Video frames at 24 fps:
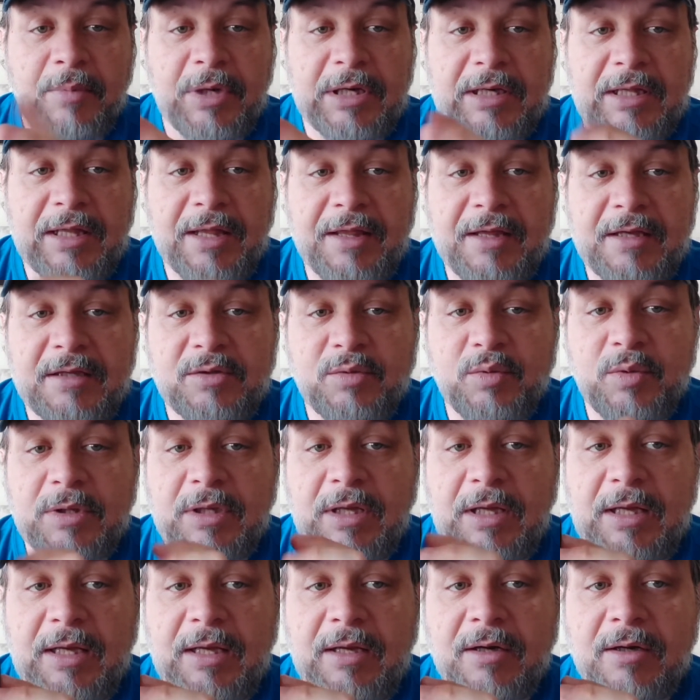But this
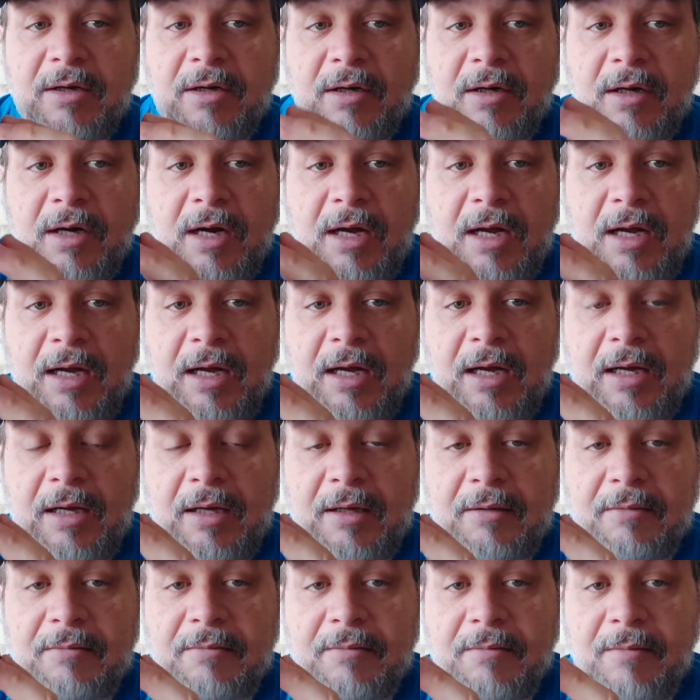one here,
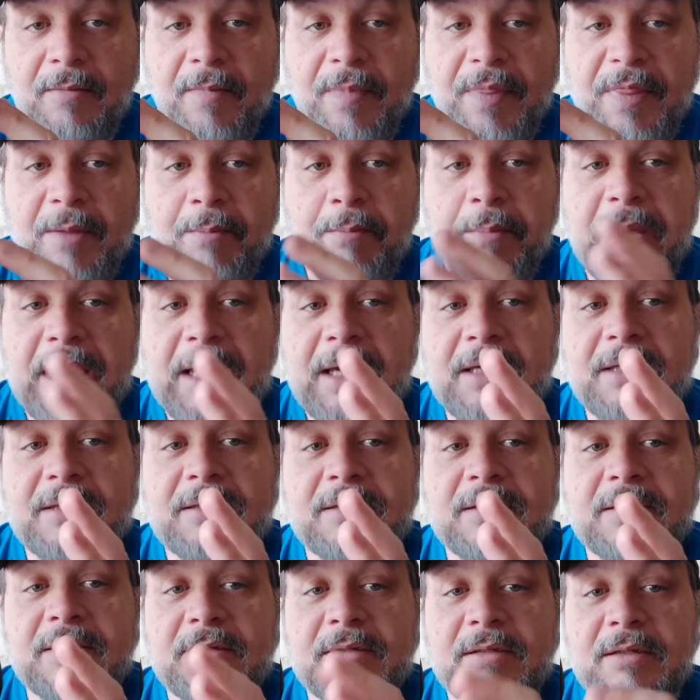the
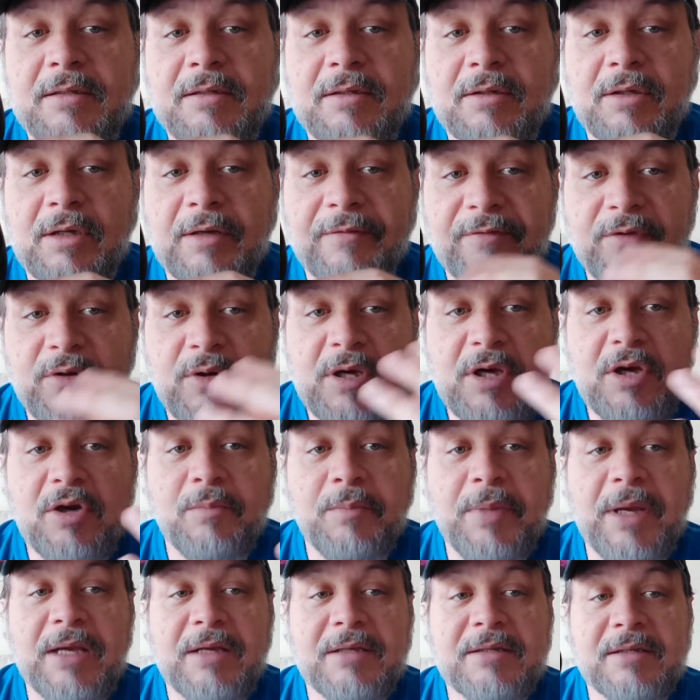bass, if you
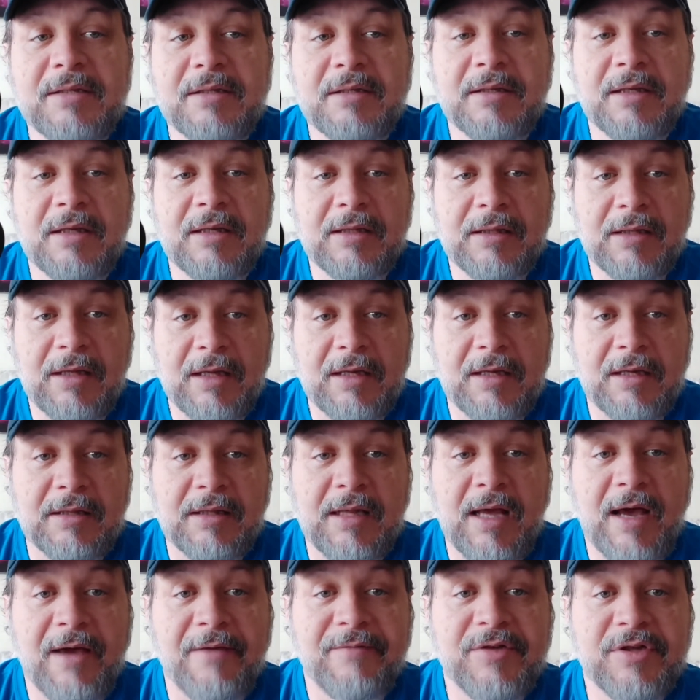hear bass in
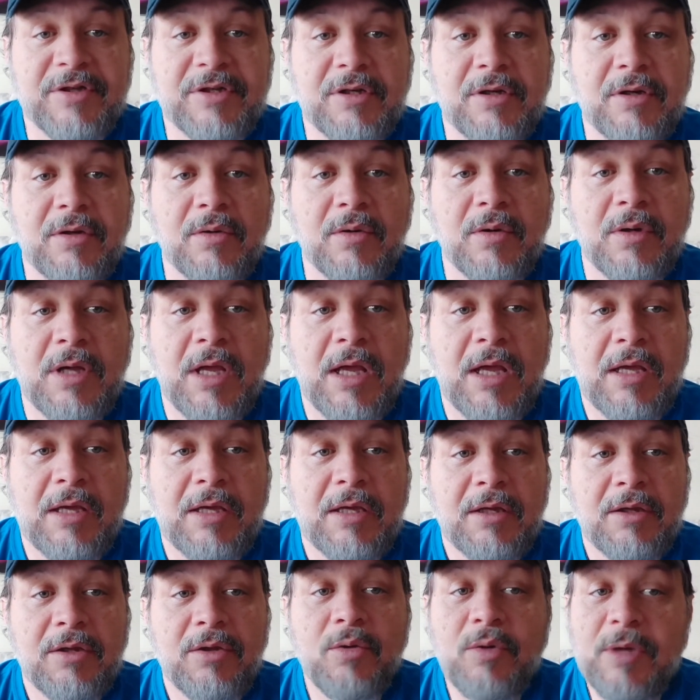a live show,
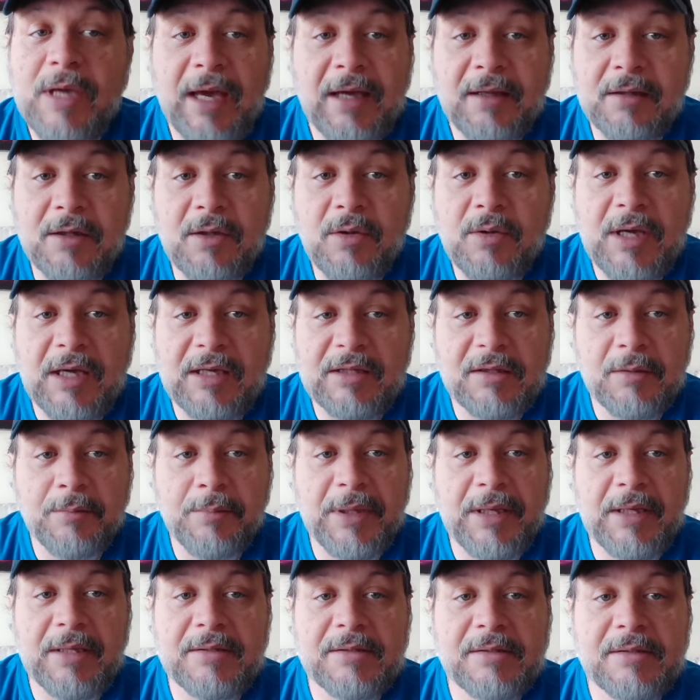you can't locate
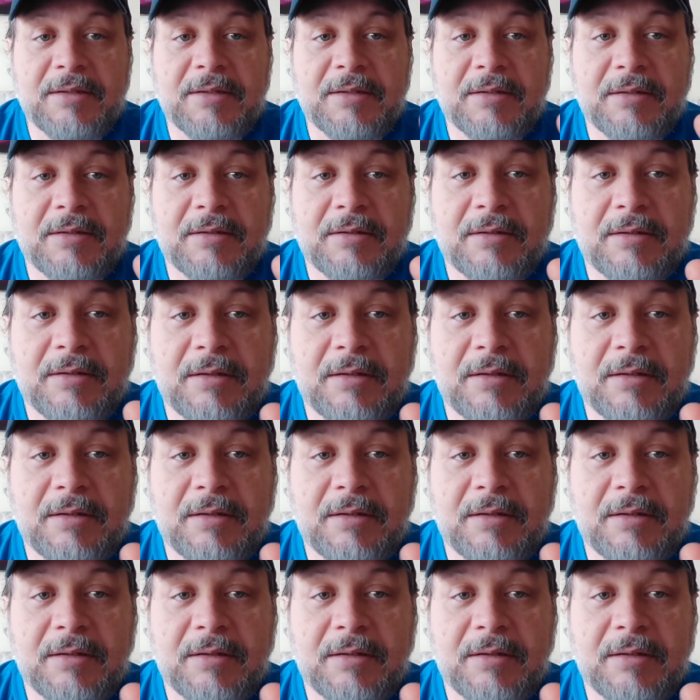the bass.